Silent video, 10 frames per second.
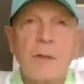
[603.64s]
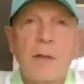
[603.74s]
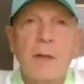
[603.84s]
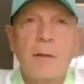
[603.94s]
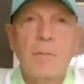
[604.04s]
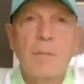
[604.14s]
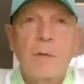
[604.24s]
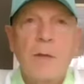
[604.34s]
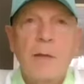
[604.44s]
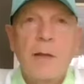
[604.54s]
um,
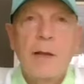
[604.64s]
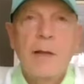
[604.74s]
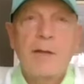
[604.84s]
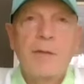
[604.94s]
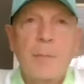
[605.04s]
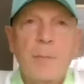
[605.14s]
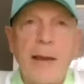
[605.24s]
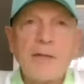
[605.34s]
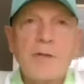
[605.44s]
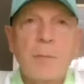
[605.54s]
and I think
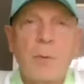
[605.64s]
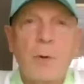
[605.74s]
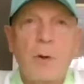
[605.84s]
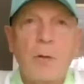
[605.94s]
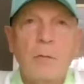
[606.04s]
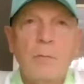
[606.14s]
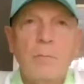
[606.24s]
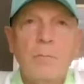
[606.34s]
basketball